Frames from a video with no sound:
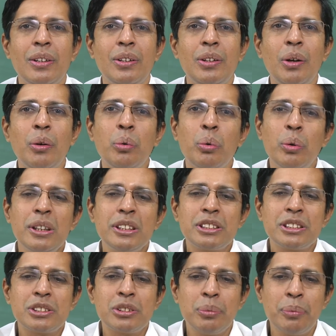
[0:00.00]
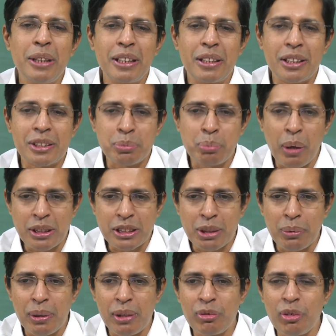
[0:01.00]
Now, who is to be
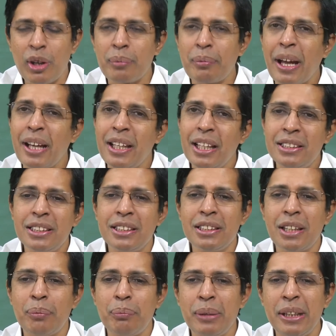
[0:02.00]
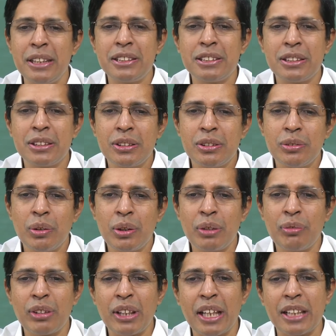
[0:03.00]
responsible for managing the breach
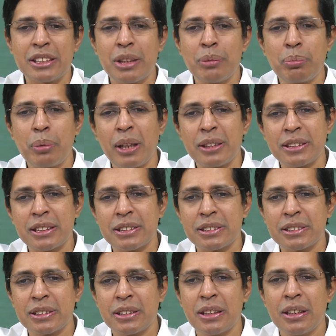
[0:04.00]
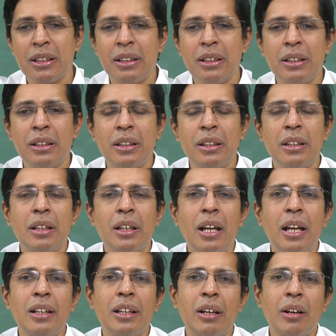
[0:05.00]
notification process
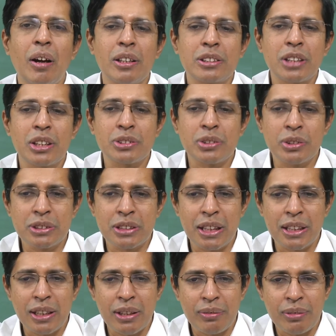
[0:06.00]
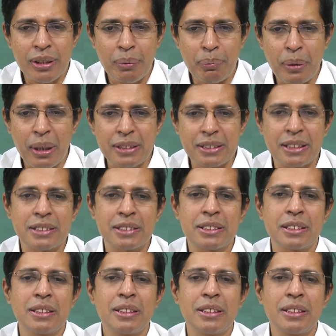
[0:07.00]
and the cost associated with the process?